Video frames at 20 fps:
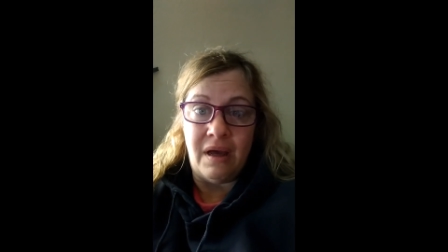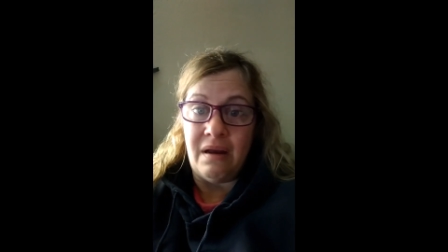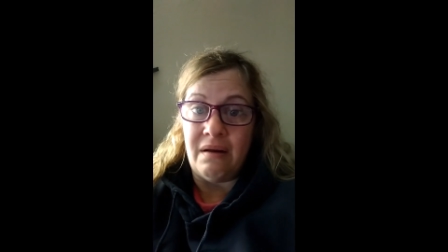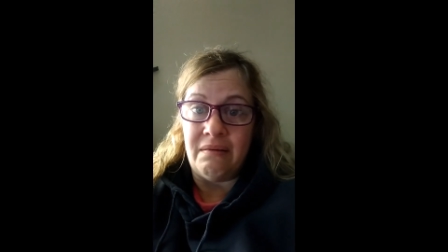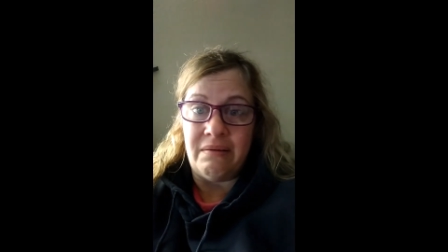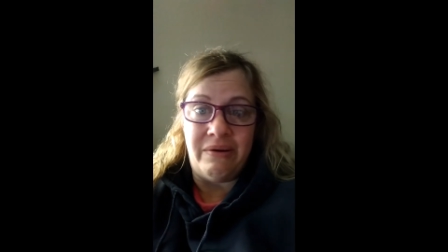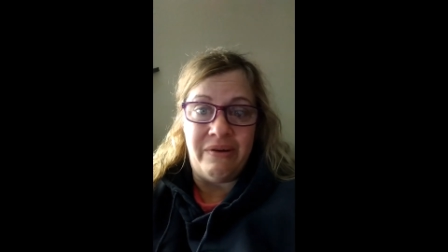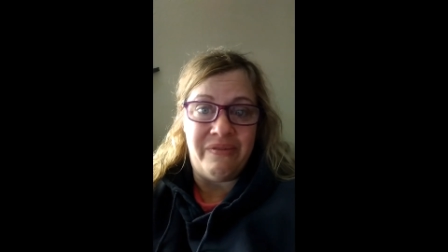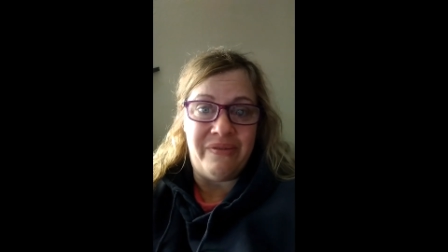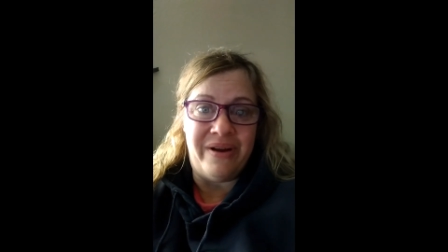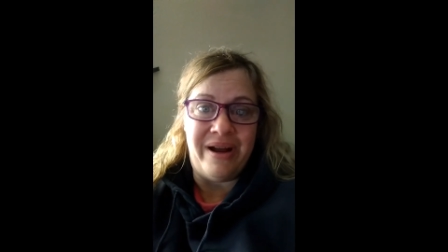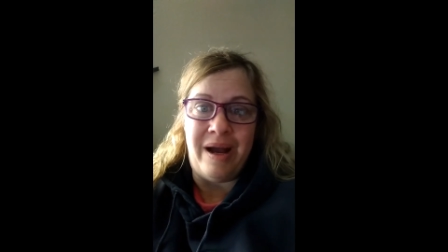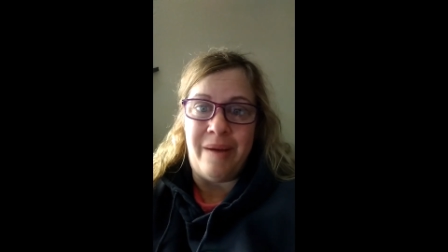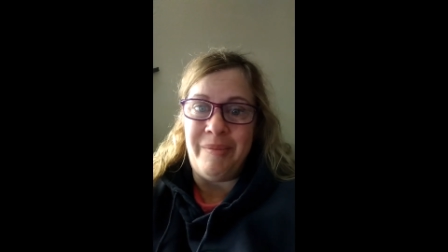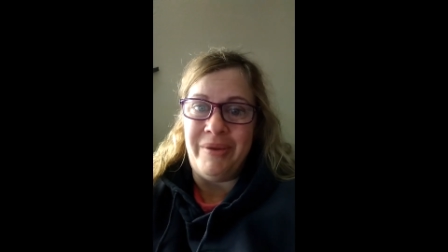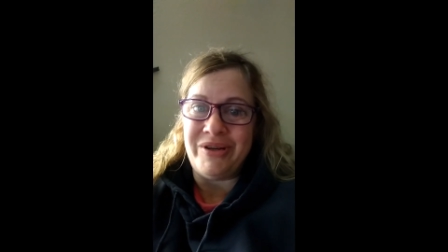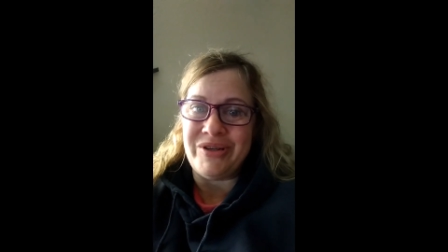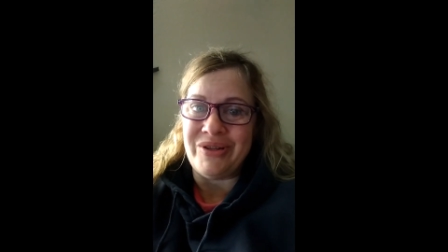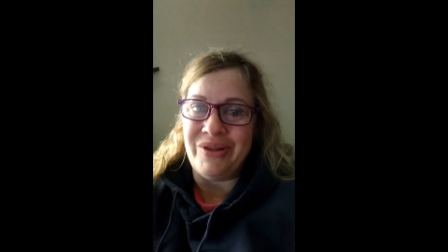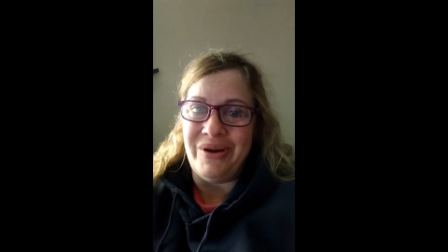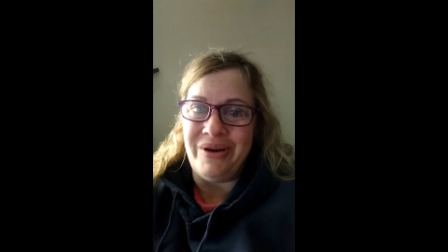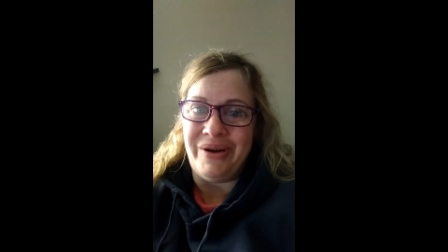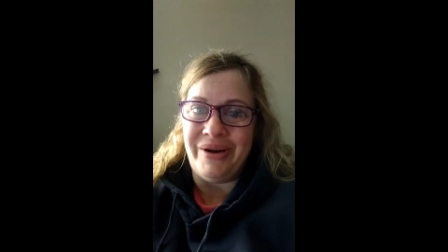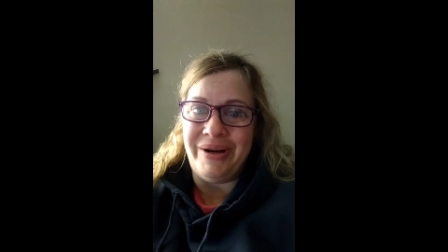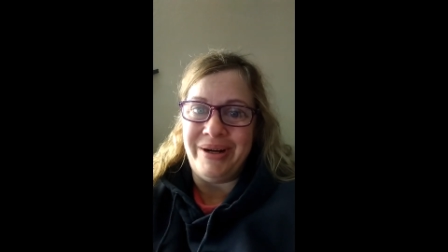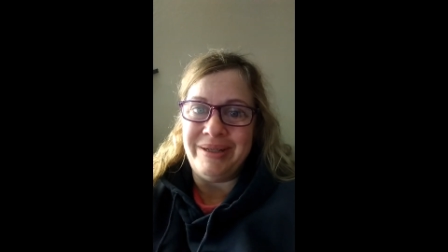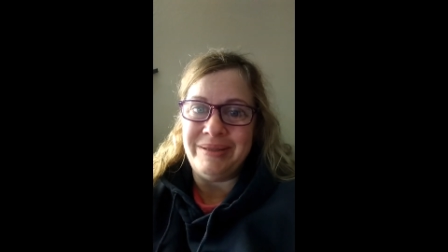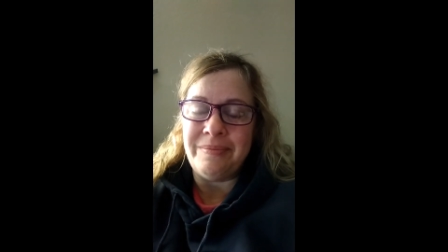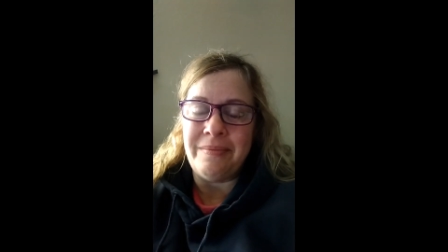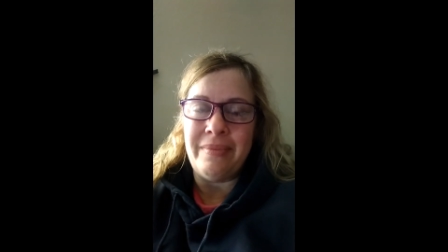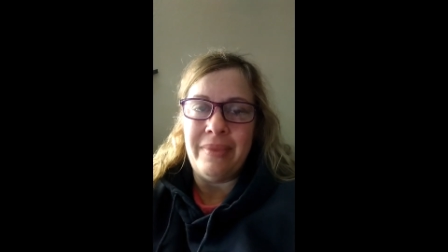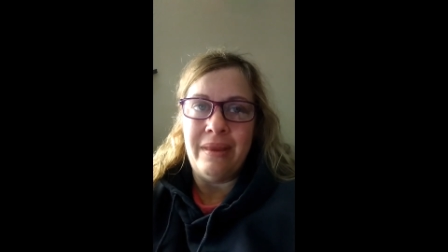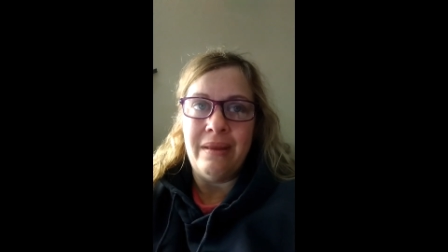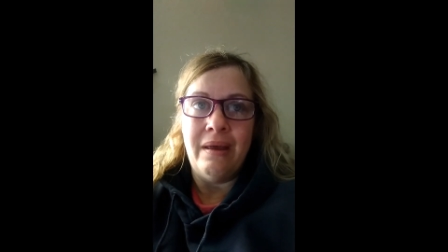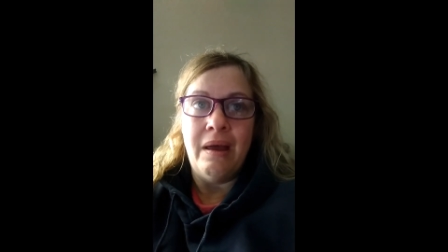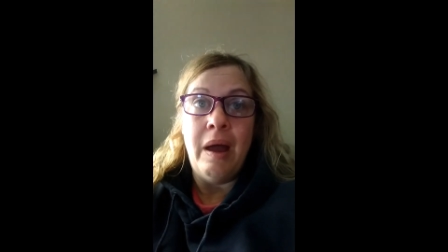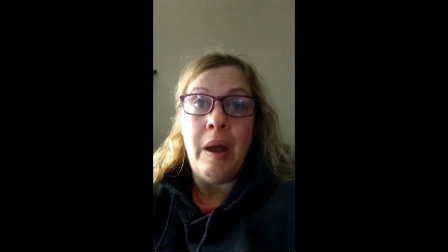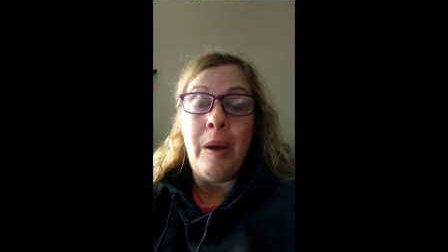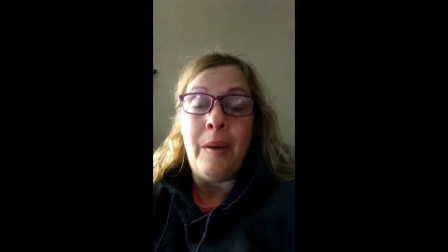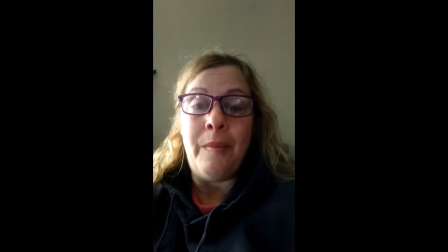I don't know for how much longer.
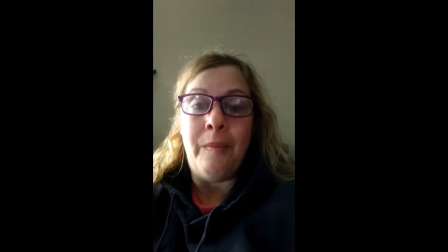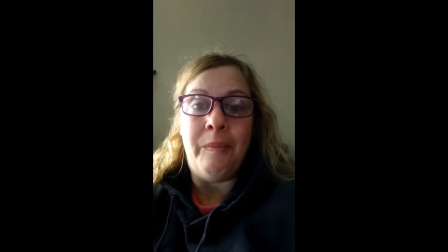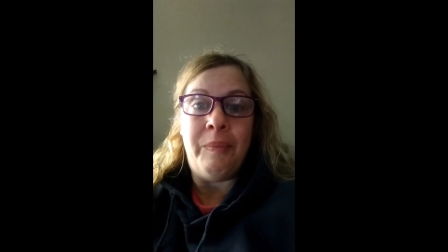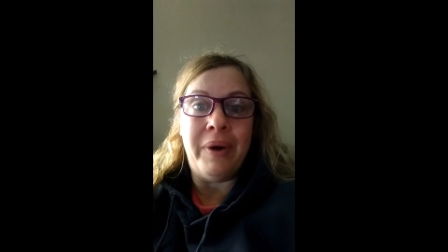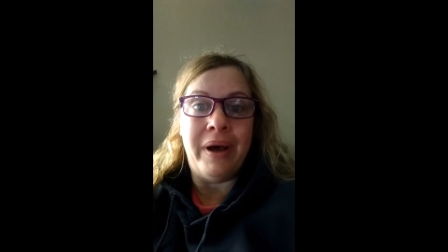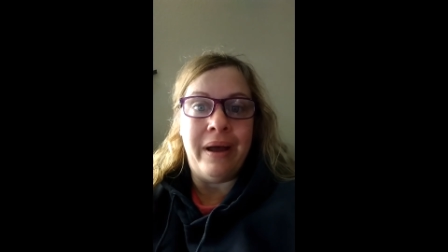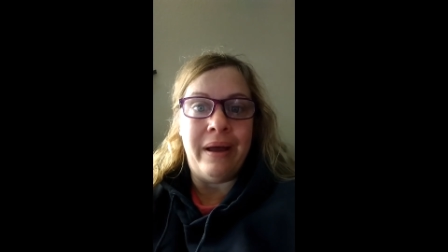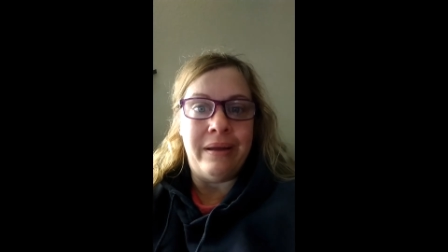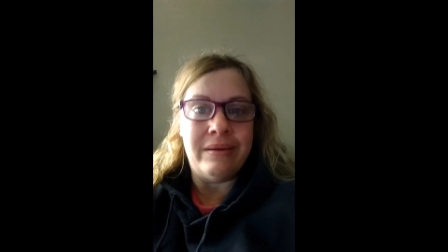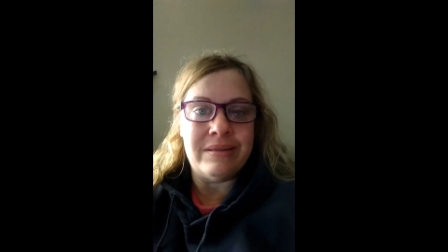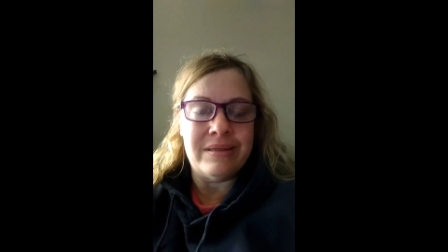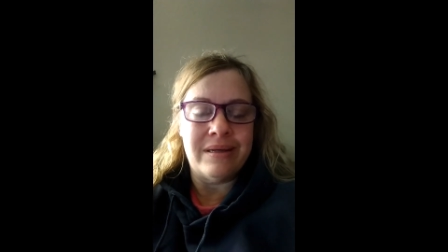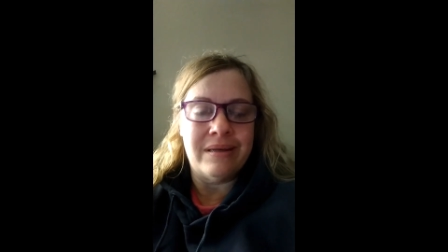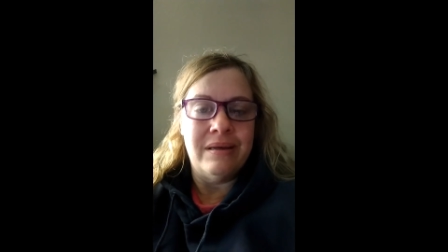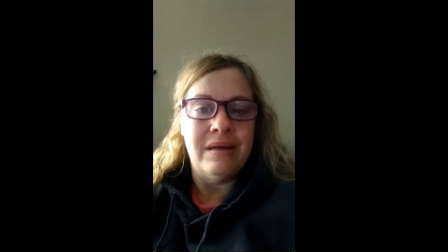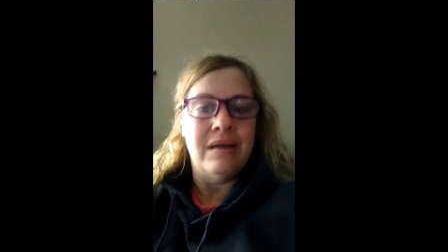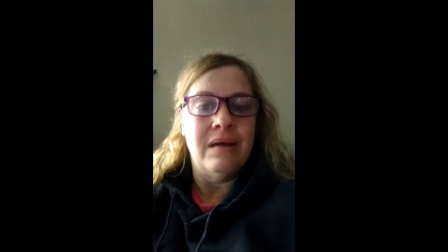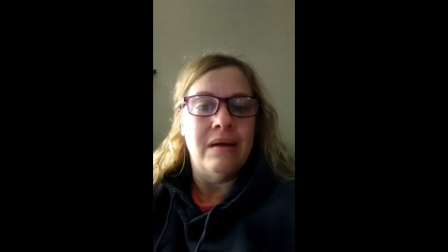But